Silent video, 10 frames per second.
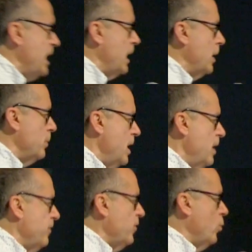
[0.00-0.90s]
him
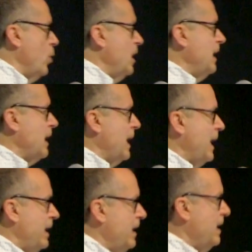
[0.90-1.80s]
for what
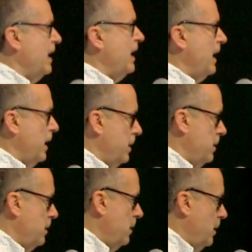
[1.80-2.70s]
lied ahead.
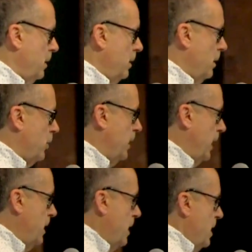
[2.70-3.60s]

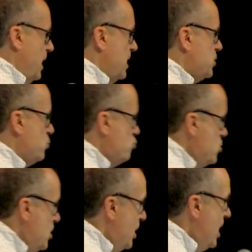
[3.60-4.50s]
Okay? It's
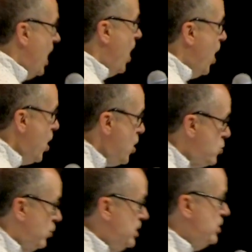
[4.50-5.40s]
really hard
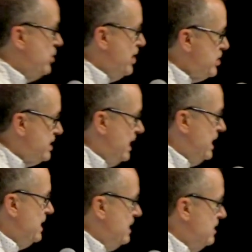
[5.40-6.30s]
when you're there
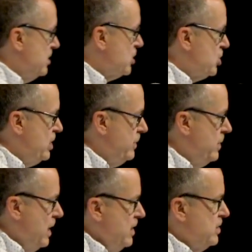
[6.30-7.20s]
tending the sheep
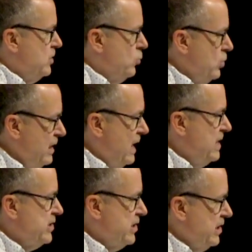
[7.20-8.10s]
to
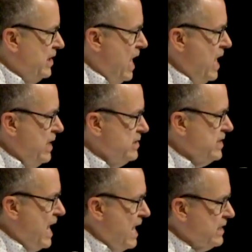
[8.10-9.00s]
realize that God is
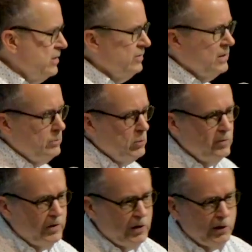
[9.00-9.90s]
actively
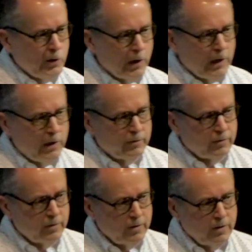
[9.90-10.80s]
moving in your life.